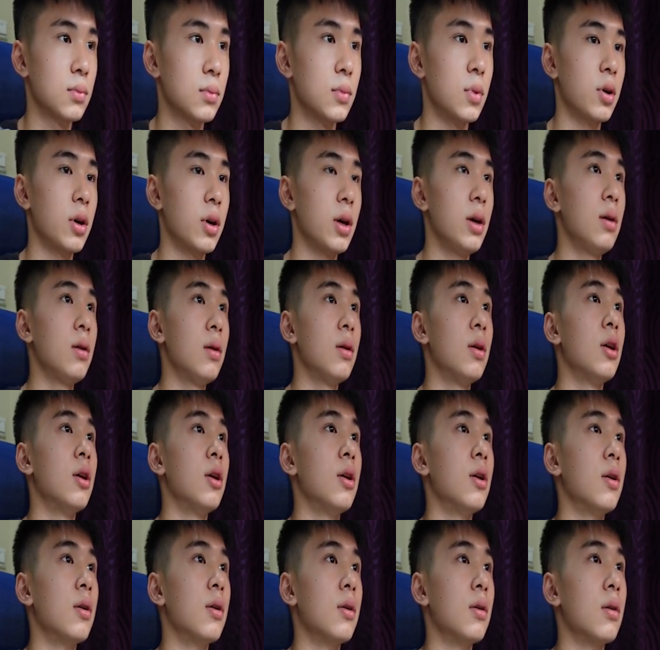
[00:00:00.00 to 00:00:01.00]
Okay,
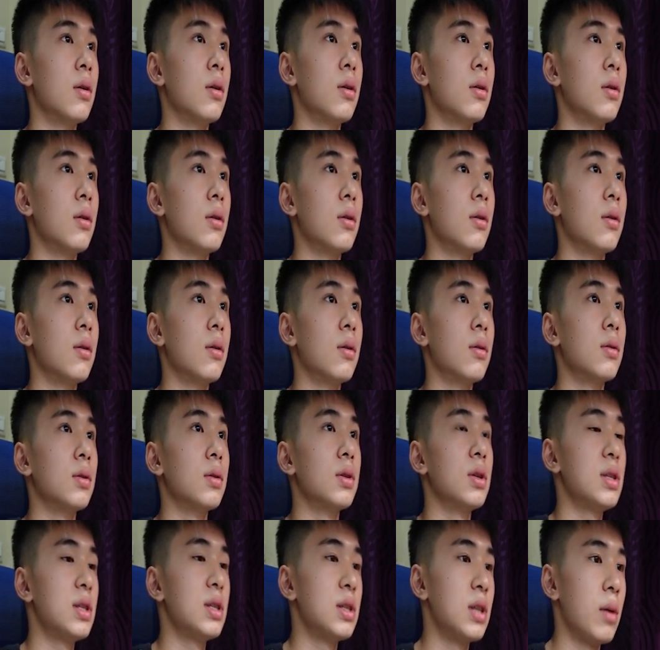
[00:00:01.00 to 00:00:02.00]

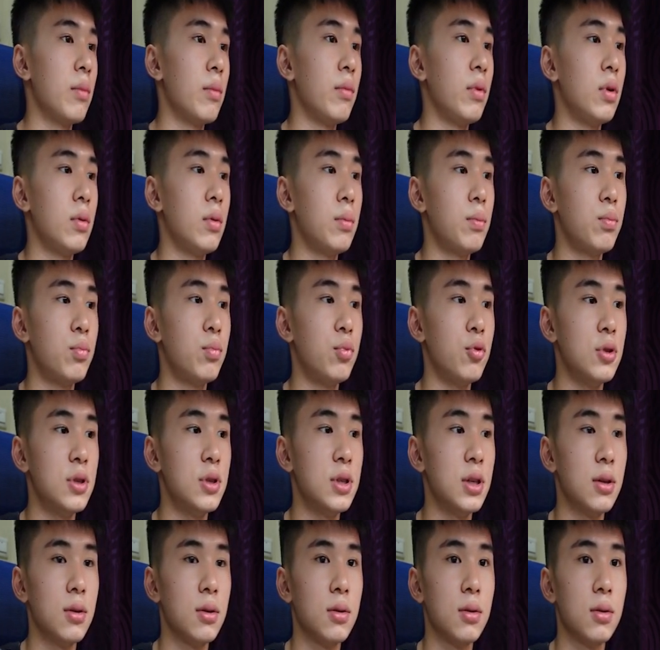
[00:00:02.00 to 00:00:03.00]
just let me put it